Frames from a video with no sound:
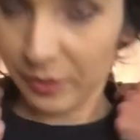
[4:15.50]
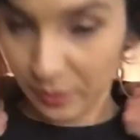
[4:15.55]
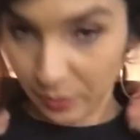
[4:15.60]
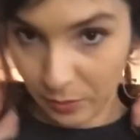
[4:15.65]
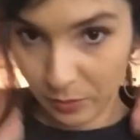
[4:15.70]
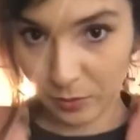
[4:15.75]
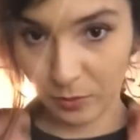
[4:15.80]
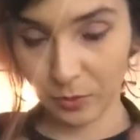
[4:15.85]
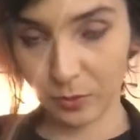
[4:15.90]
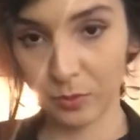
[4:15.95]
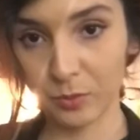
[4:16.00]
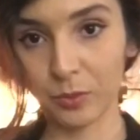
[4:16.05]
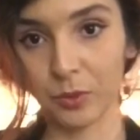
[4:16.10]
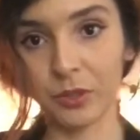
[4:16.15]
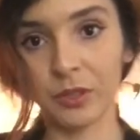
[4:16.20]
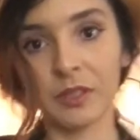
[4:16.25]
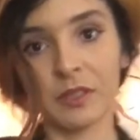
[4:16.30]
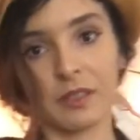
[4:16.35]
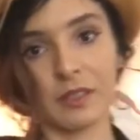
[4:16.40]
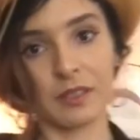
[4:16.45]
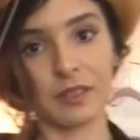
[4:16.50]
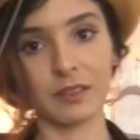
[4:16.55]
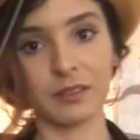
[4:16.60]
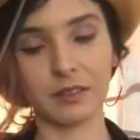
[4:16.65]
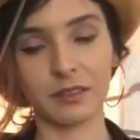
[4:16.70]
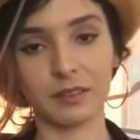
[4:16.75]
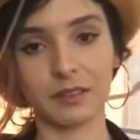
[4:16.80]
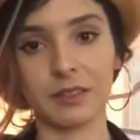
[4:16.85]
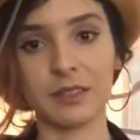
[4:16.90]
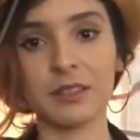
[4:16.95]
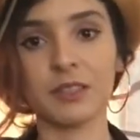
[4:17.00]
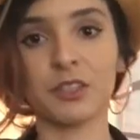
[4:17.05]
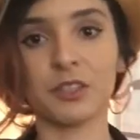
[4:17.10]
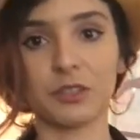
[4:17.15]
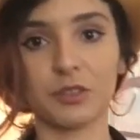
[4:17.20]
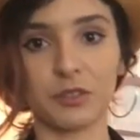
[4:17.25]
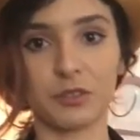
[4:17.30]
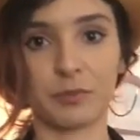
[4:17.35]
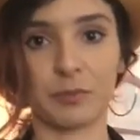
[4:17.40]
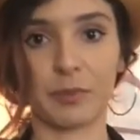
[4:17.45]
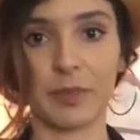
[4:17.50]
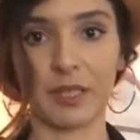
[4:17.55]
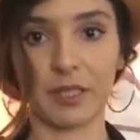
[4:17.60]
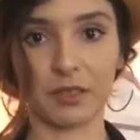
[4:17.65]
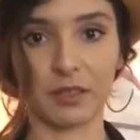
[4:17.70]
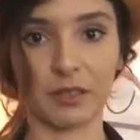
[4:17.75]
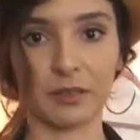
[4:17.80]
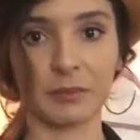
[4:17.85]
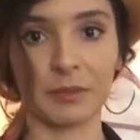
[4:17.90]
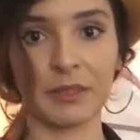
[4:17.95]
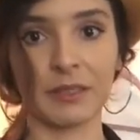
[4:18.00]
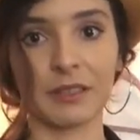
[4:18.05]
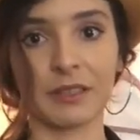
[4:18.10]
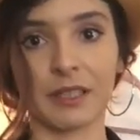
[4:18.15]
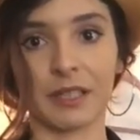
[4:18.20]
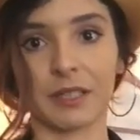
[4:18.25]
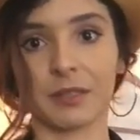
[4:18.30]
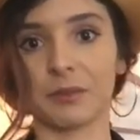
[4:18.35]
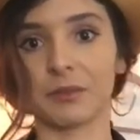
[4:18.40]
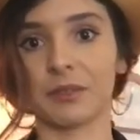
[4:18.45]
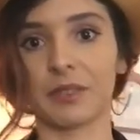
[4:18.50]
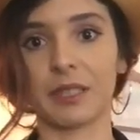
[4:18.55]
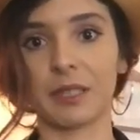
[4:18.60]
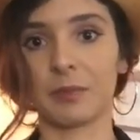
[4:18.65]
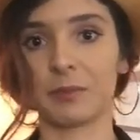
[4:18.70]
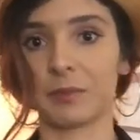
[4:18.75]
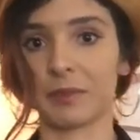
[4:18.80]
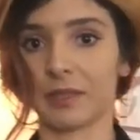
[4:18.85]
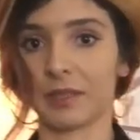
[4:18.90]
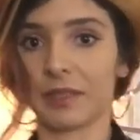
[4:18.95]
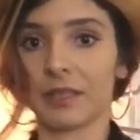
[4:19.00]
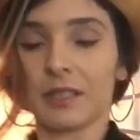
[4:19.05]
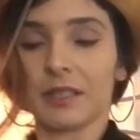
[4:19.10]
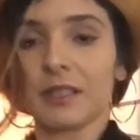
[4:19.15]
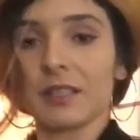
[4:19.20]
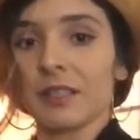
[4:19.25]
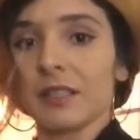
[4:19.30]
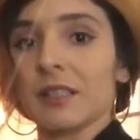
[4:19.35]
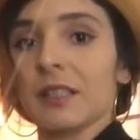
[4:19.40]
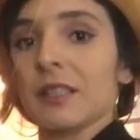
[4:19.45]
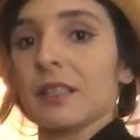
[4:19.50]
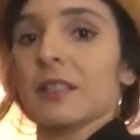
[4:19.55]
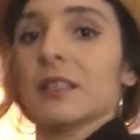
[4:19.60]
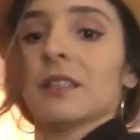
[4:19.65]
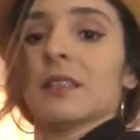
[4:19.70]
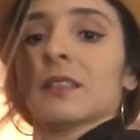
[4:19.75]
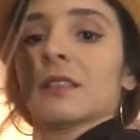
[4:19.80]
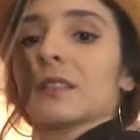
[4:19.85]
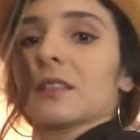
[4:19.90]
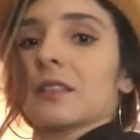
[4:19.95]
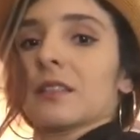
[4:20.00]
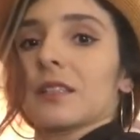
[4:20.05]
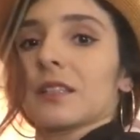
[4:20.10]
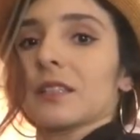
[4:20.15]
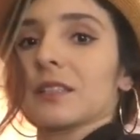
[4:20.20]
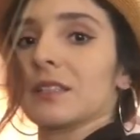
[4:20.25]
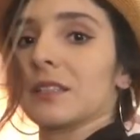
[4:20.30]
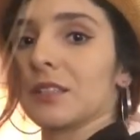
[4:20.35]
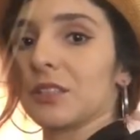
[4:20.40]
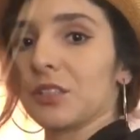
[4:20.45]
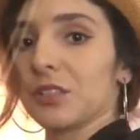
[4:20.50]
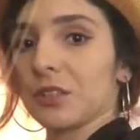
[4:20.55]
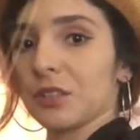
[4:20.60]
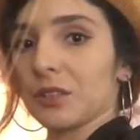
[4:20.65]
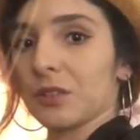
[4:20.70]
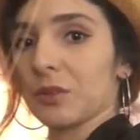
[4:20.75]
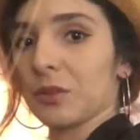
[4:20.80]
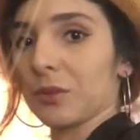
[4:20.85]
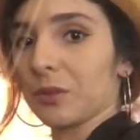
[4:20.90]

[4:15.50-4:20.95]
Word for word: it weren't this big on me, I would keep it because it's just